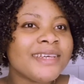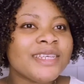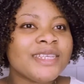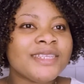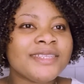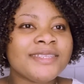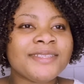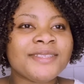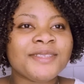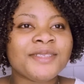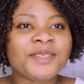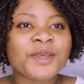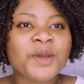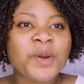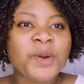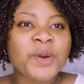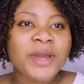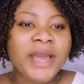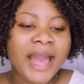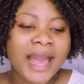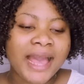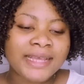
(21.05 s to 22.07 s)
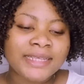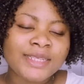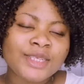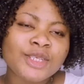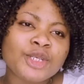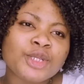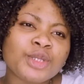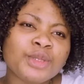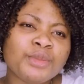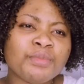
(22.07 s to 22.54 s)
So guys,
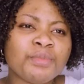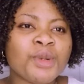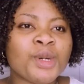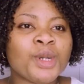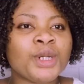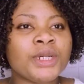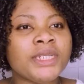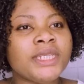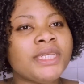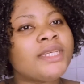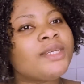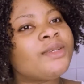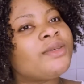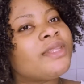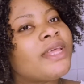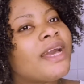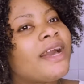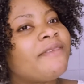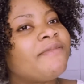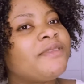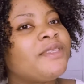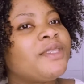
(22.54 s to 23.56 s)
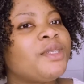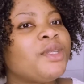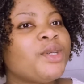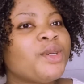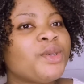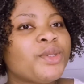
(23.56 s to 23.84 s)
good morning, good afternoon,